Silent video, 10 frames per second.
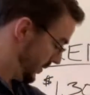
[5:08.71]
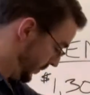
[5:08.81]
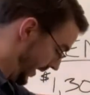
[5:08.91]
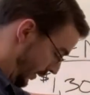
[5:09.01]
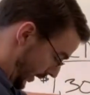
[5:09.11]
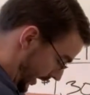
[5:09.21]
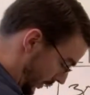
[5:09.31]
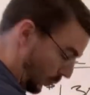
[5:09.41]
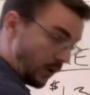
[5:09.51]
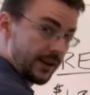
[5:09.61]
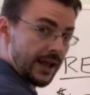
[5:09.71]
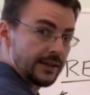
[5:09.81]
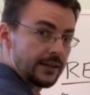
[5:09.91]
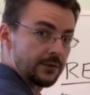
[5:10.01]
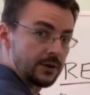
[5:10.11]
But now we're getting
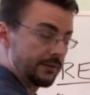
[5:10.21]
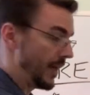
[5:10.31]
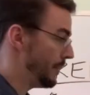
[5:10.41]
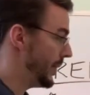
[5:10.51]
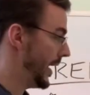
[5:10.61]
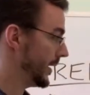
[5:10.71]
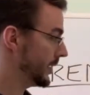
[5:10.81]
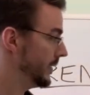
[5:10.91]
193 of that back.